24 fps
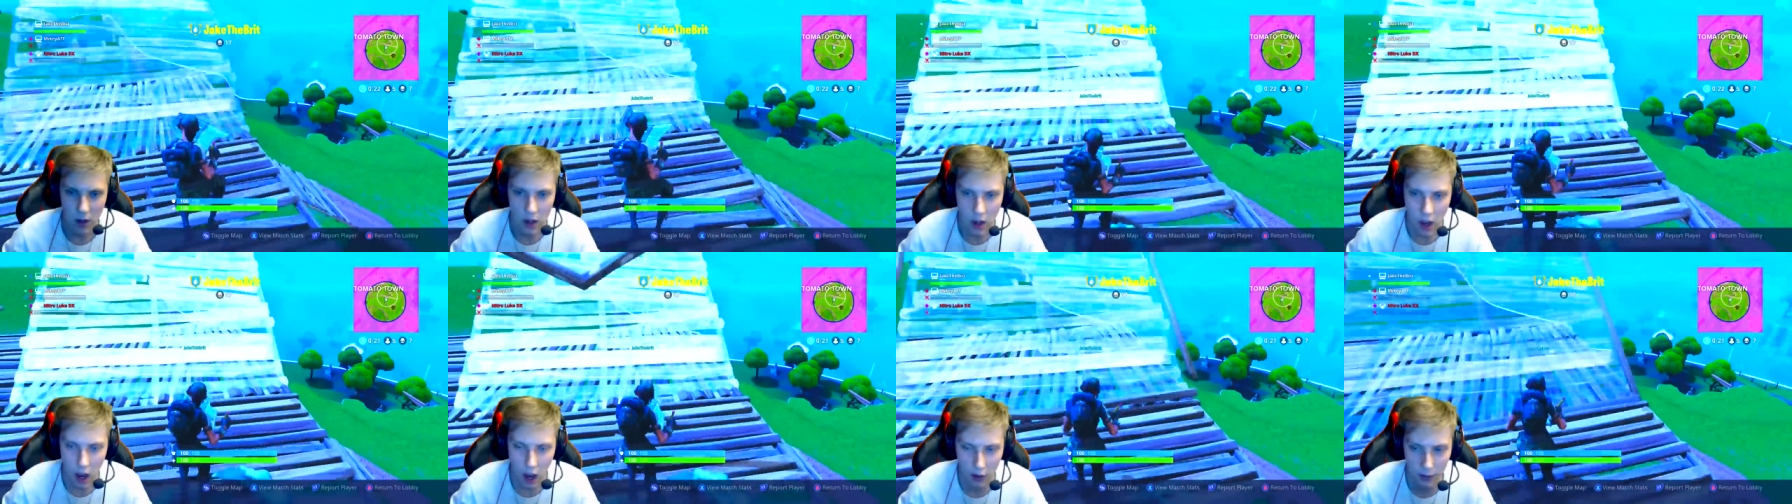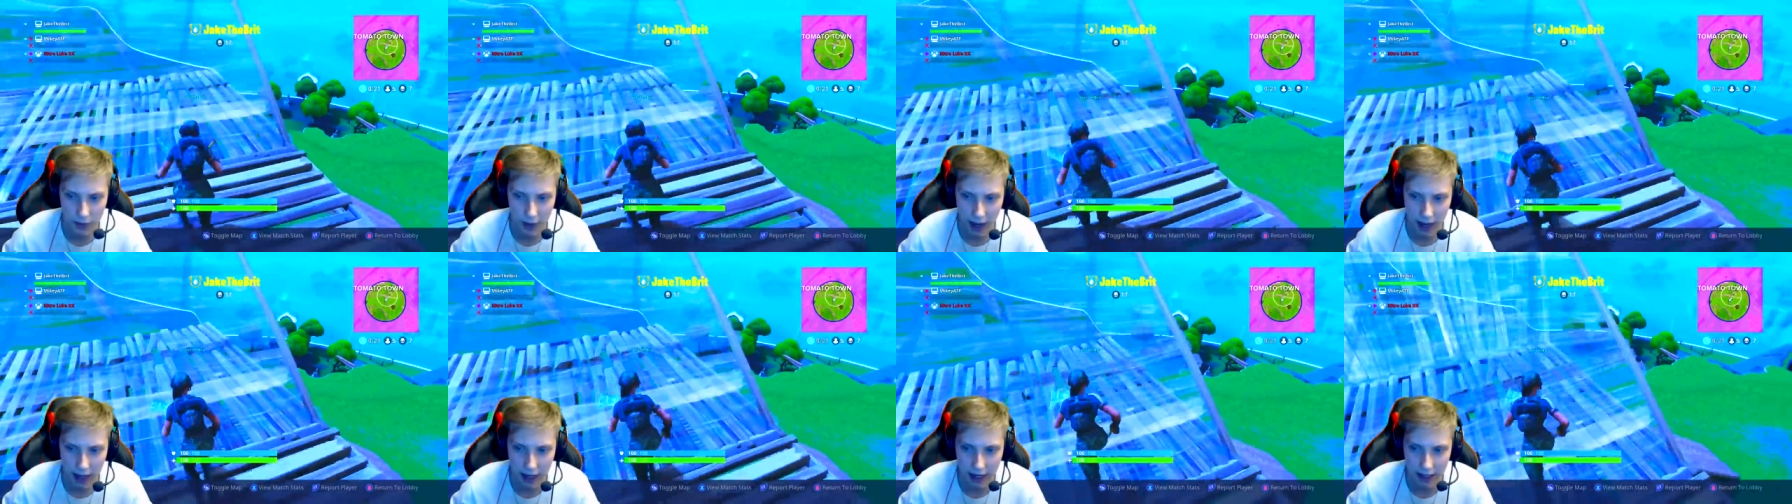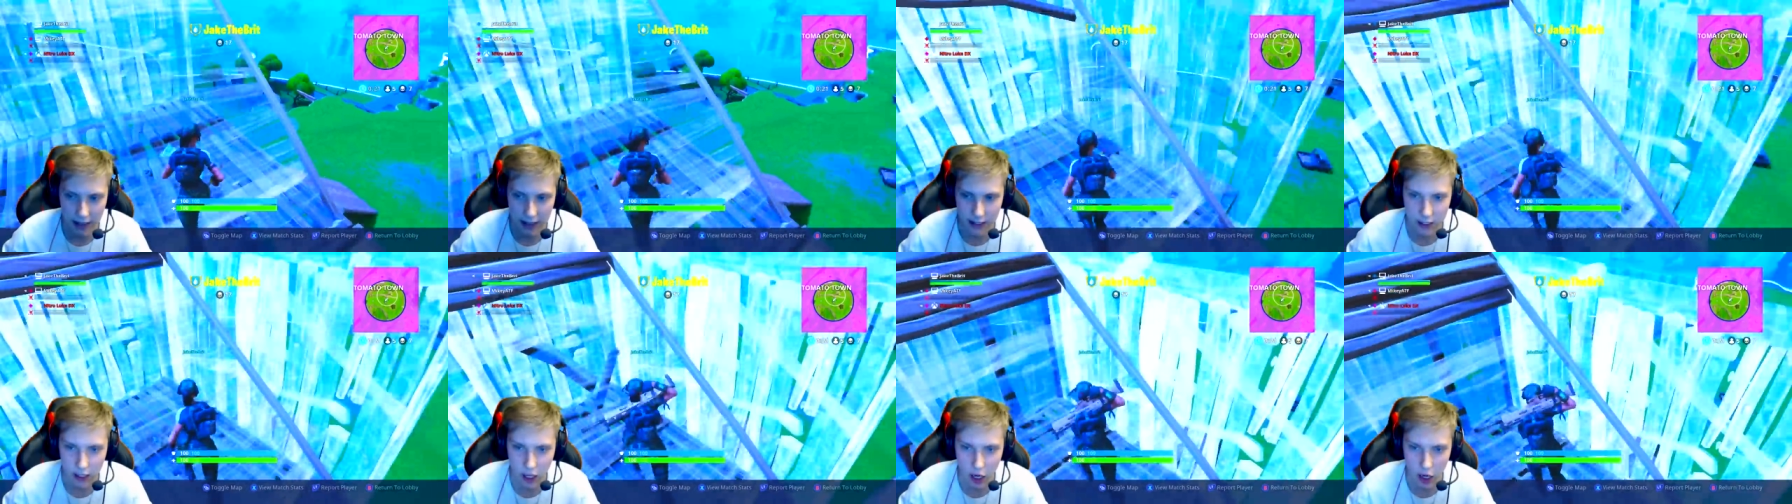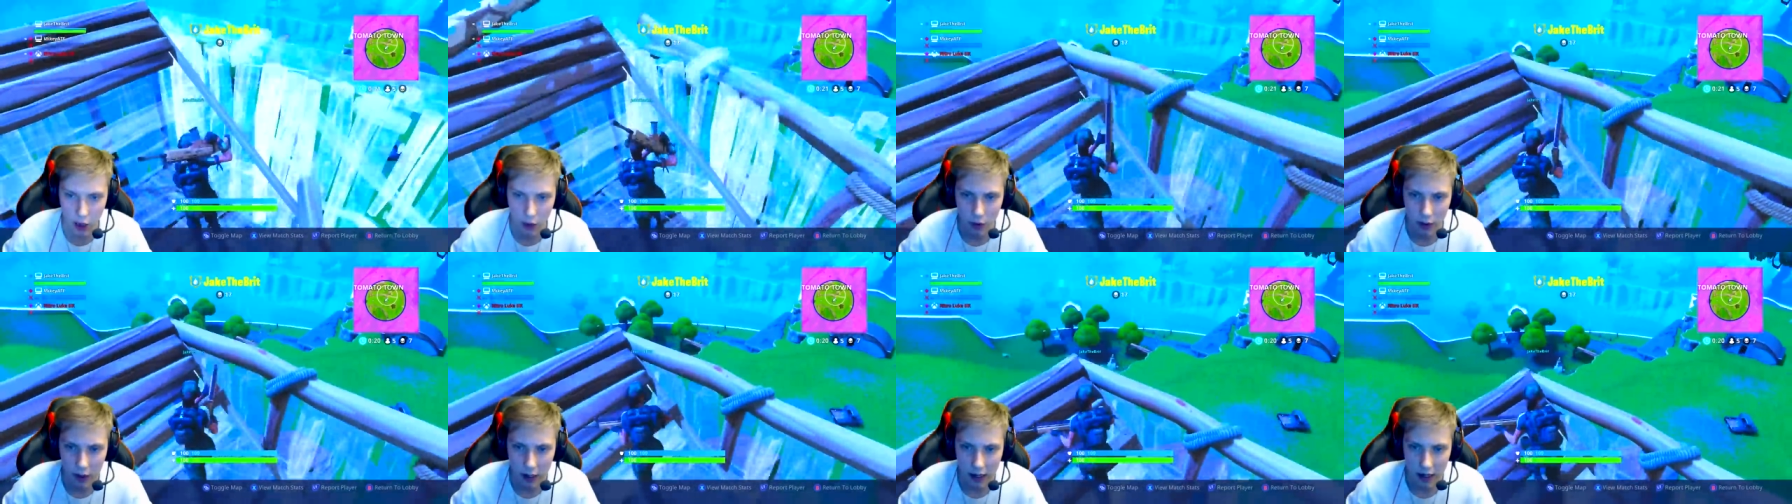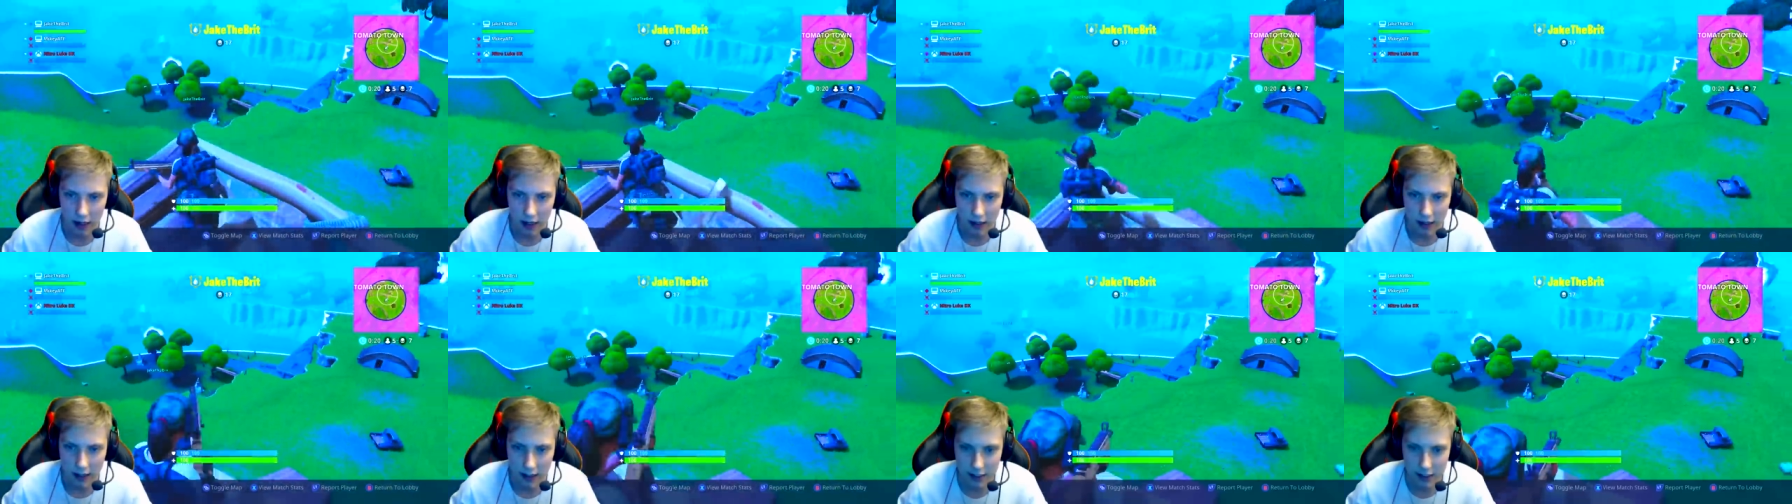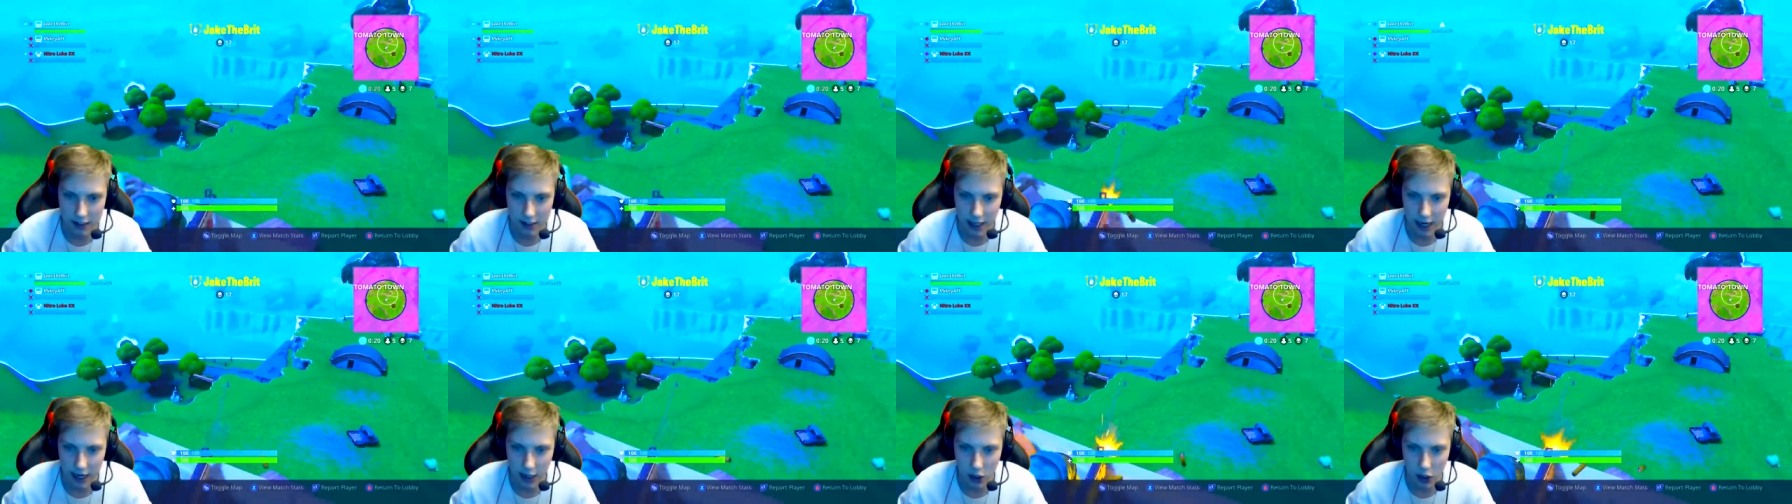Okay, here they go. This is
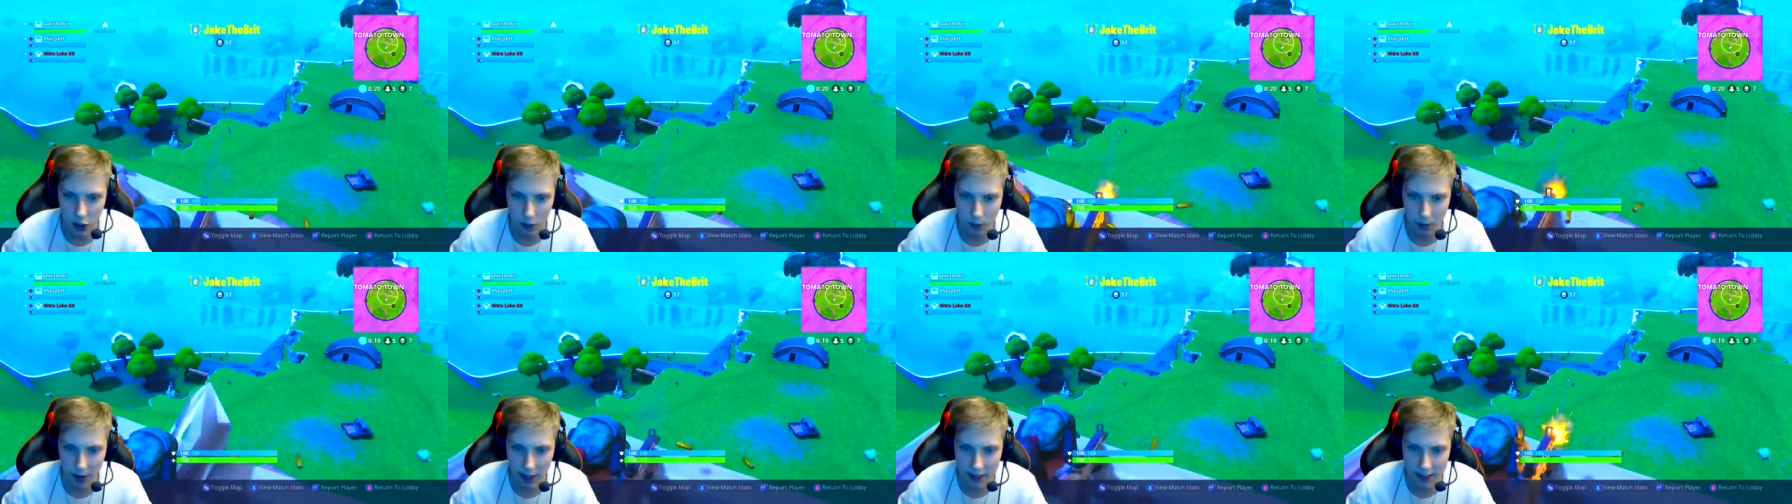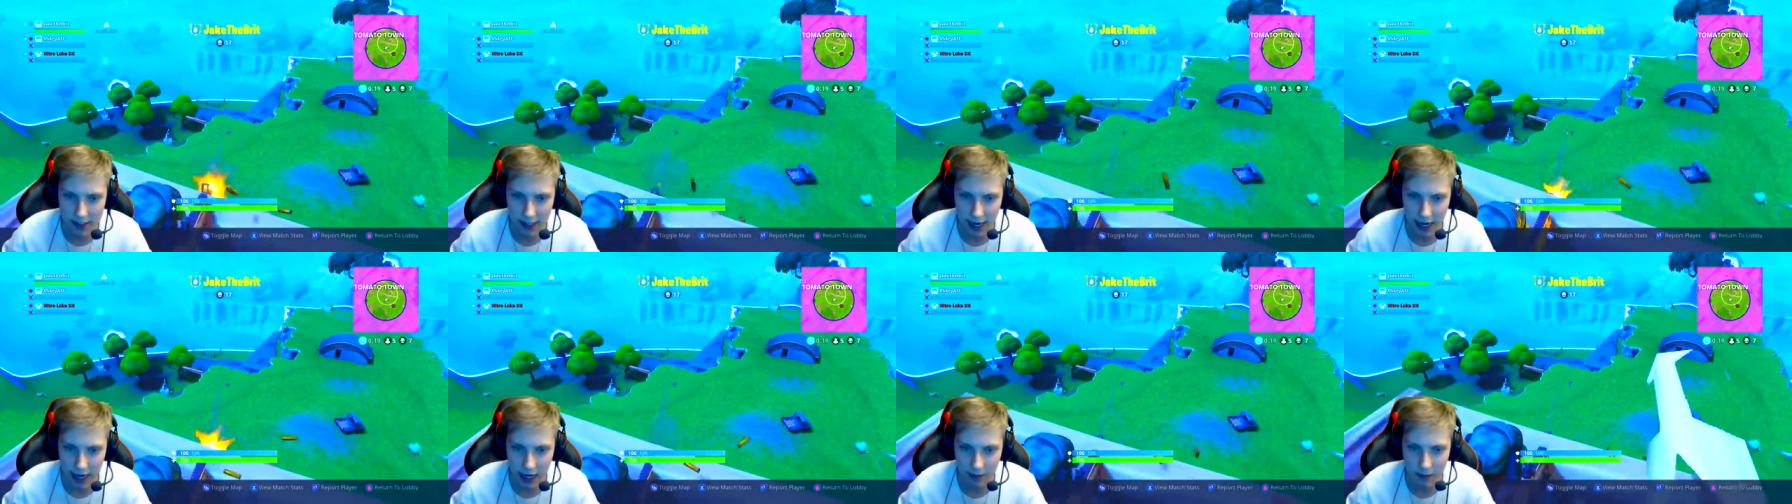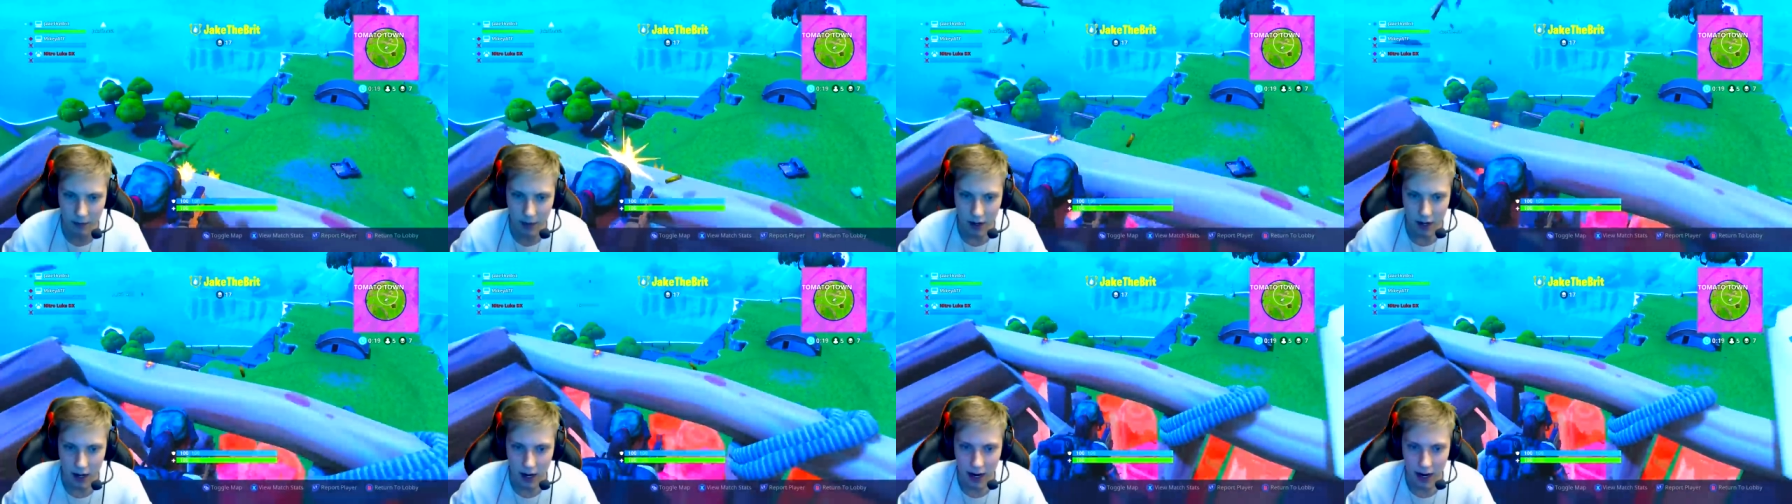it. Could be a team.